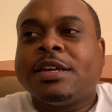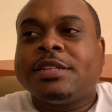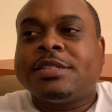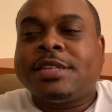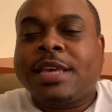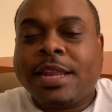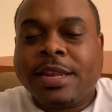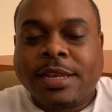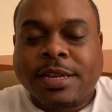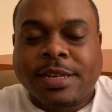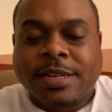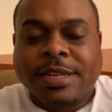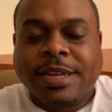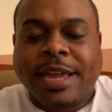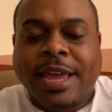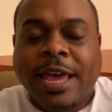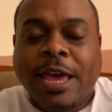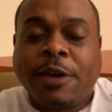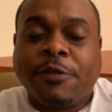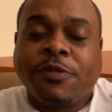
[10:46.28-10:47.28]

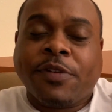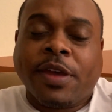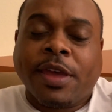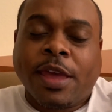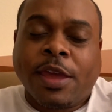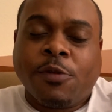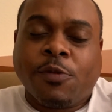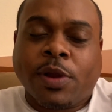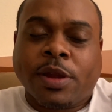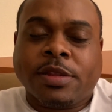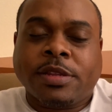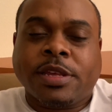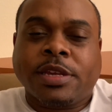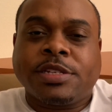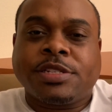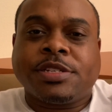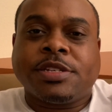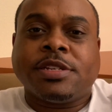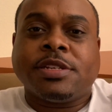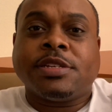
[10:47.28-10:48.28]
Technically, FAA
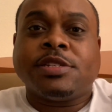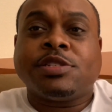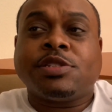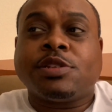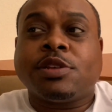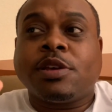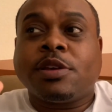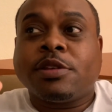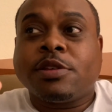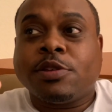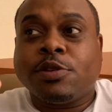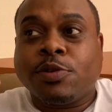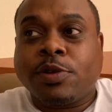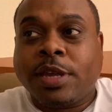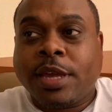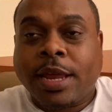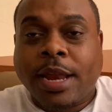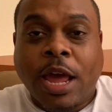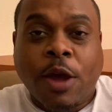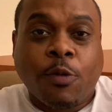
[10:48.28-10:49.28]
regulation is you
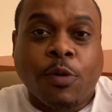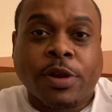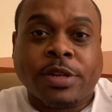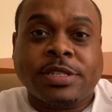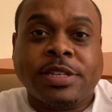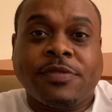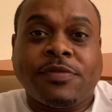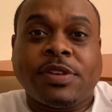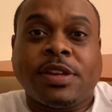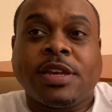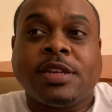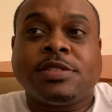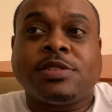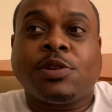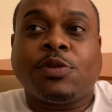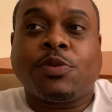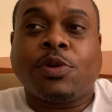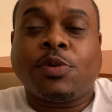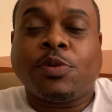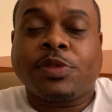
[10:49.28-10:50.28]
cannot work 7 days
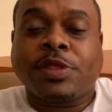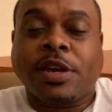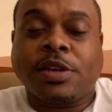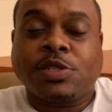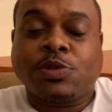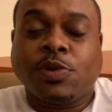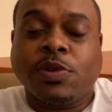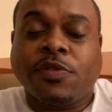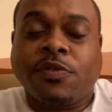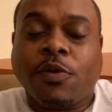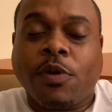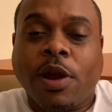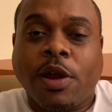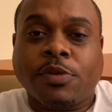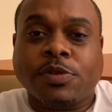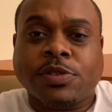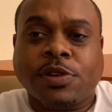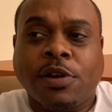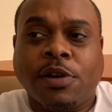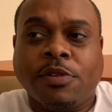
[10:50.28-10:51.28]
in a row without 24
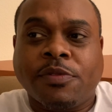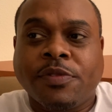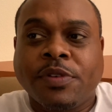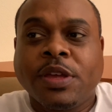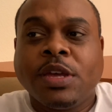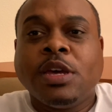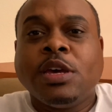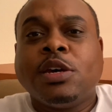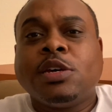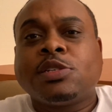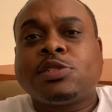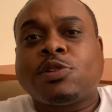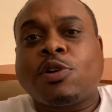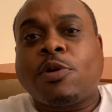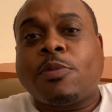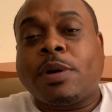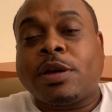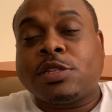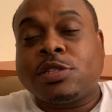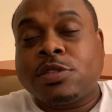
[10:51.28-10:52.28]
hours off. So
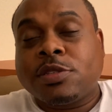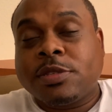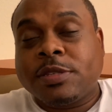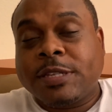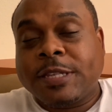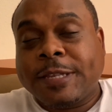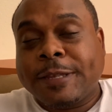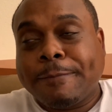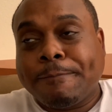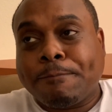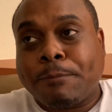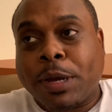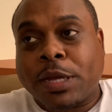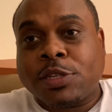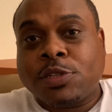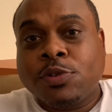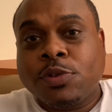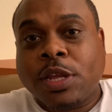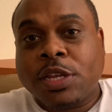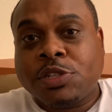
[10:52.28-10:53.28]
on my
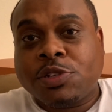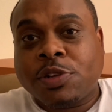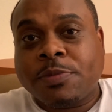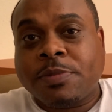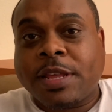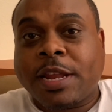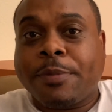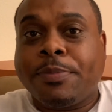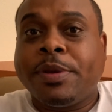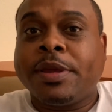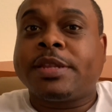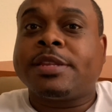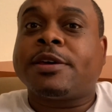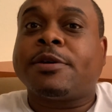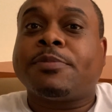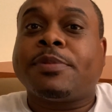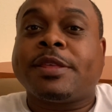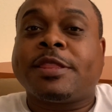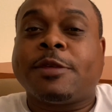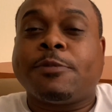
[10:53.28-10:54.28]
2-day trip that I picked
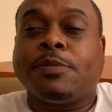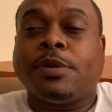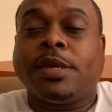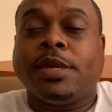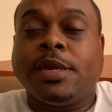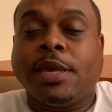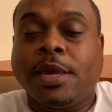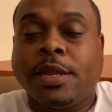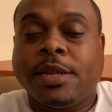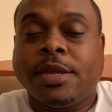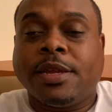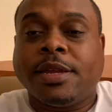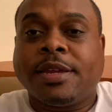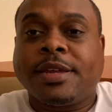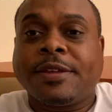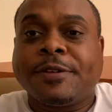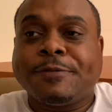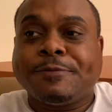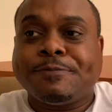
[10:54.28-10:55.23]
up at the beginning,